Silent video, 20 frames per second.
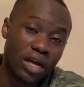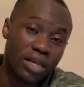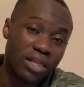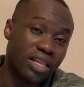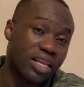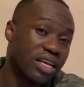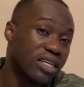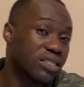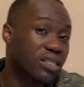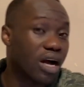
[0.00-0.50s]

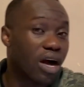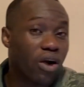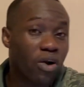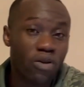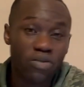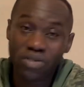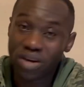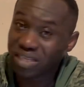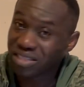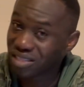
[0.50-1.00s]
letter
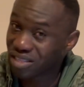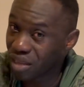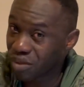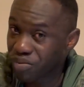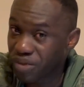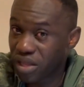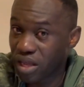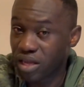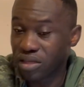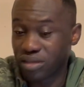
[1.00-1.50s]
of
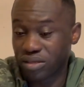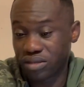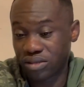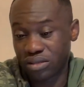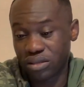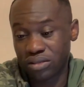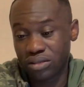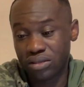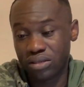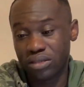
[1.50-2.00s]

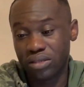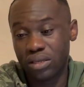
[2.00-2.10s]
acceptance.